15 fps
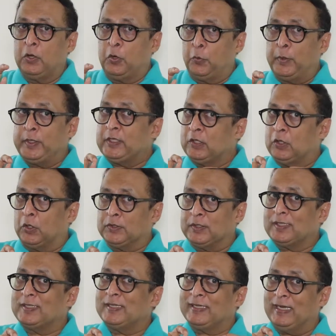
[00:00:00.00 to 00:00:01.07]
which
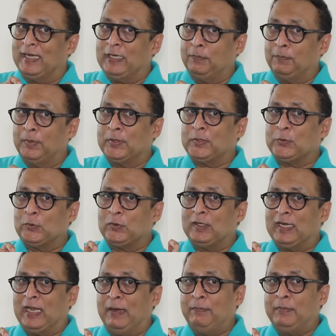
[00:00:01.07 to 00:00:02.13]
causes the calipers to
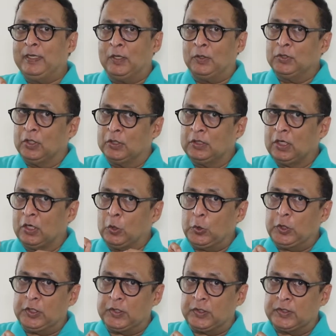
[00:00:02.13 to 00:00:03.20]
clamp down on the
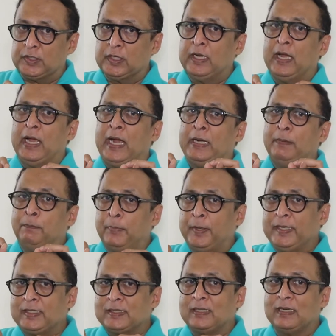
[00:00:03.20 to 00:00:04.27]
rotors and
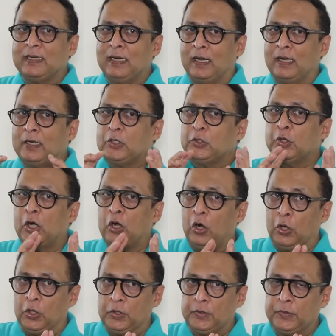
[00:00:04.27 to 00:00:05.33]
brings the car to a
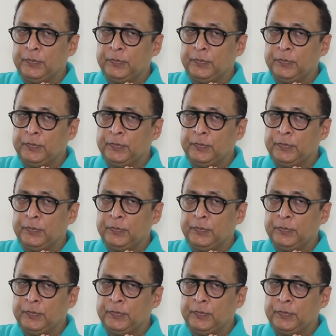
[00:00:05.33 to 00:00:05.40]
halt.